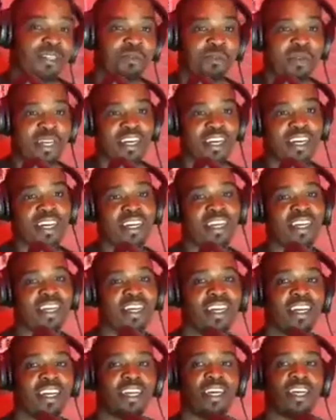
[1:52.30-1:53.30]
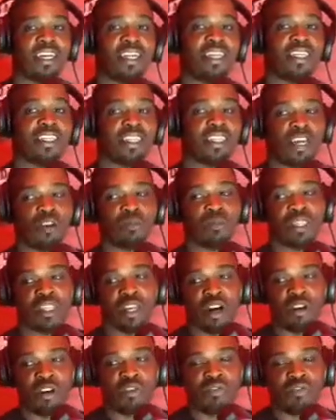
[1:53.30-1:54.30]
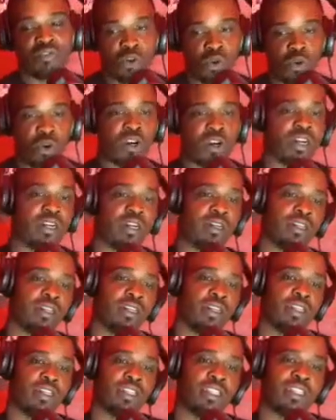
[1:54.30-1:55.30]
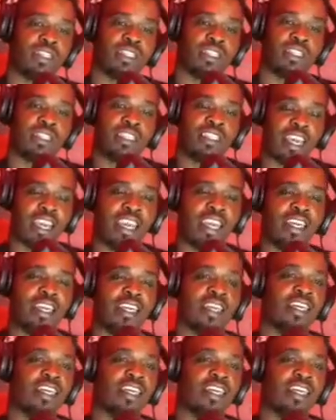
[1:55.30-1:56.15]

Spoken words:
man. This is episode 4. Take